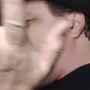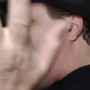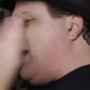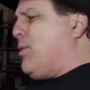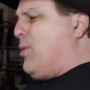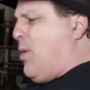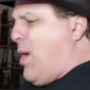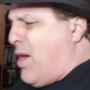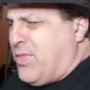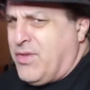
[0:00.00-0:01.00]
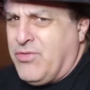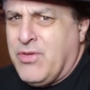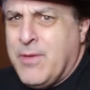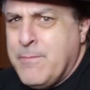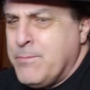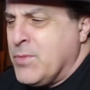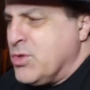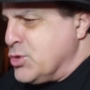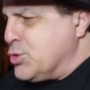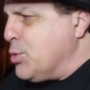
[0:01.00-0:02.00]
I don't know how these
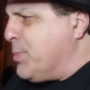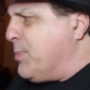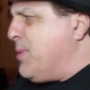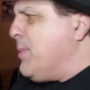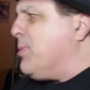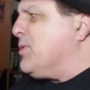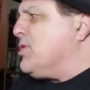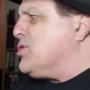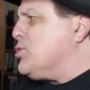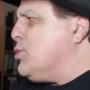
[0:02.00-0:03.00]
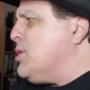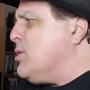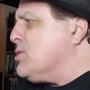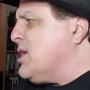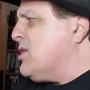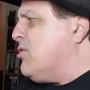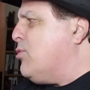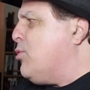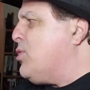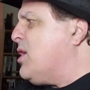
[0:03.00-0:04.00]
stupid people at the studios like to
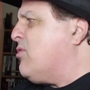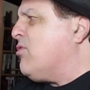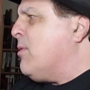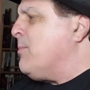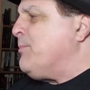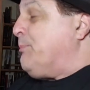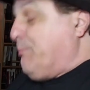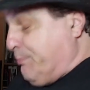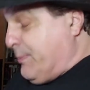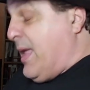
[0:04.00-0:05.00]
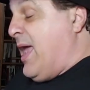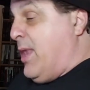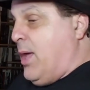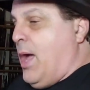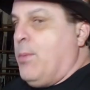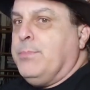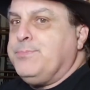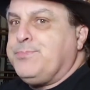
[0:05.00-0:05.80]
do things. Anyhow,